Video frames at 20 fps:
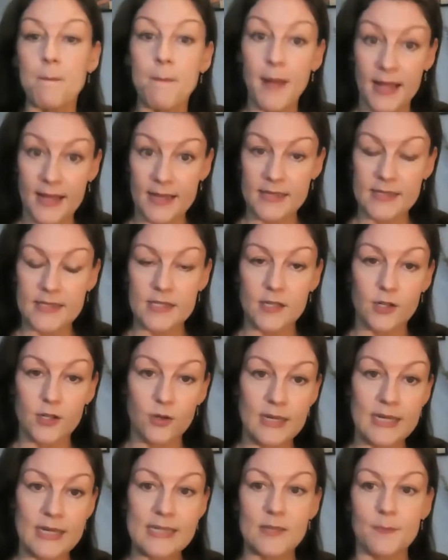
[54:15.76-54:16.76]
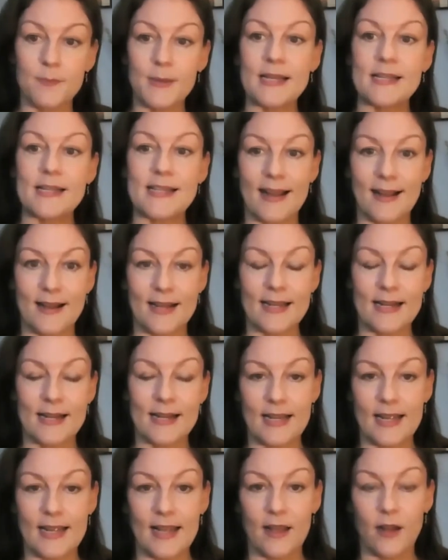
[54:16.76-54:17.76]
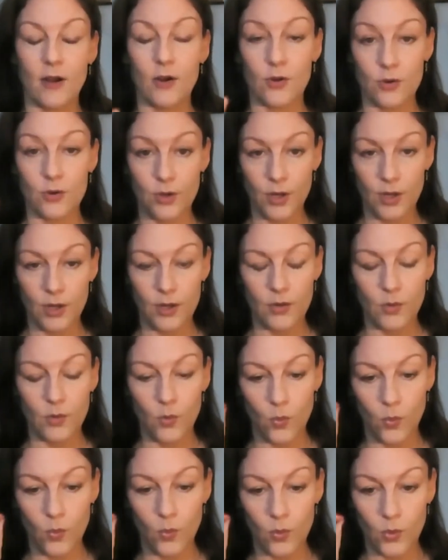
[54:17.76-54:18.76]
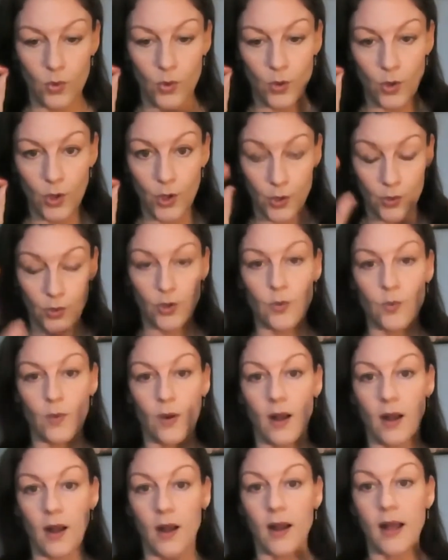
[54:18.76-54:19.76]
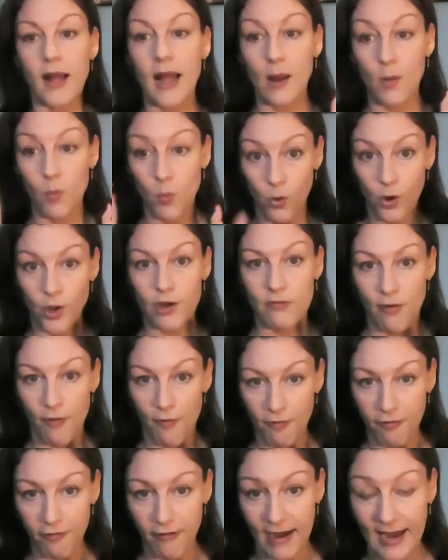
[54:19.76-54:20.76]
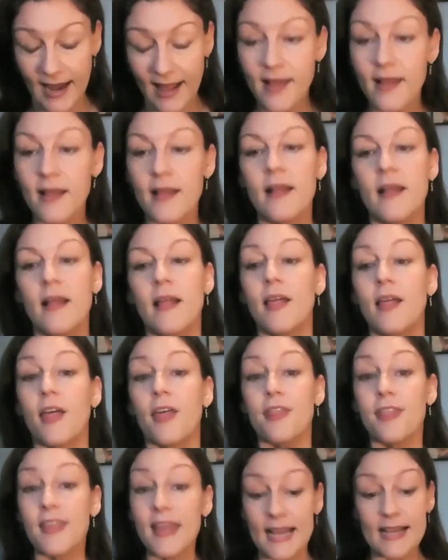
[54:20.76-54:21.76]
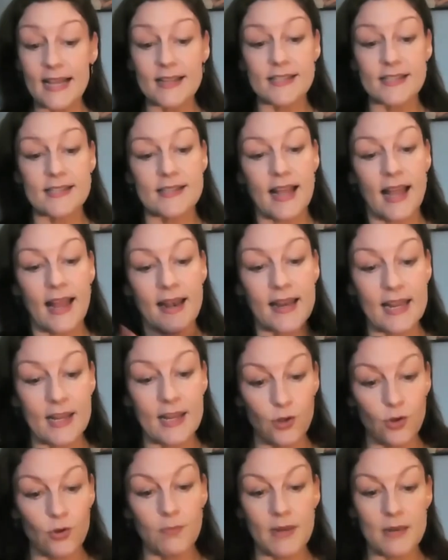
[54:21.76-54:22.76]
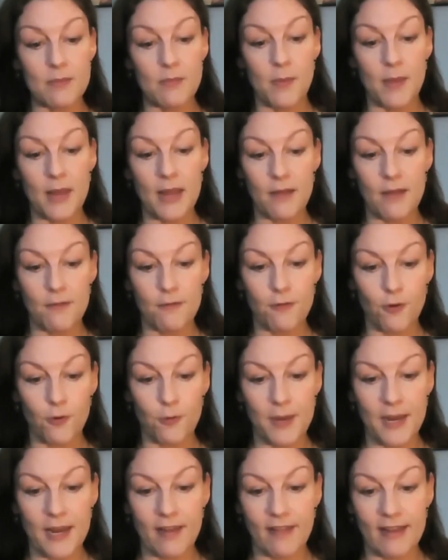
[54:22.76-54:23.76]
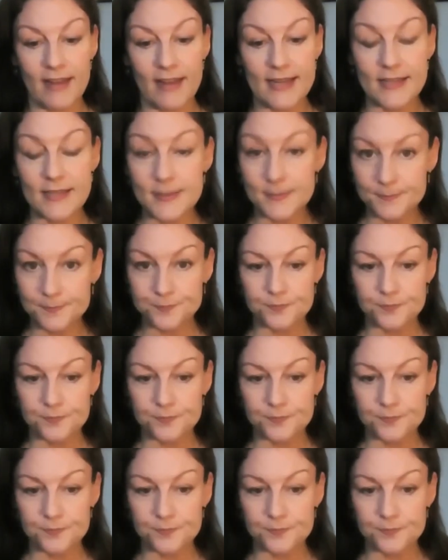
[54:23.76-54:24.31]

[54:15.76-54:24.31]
but you need to be exactly clear on who you are and what you're offering. This then in your minimum income floor period.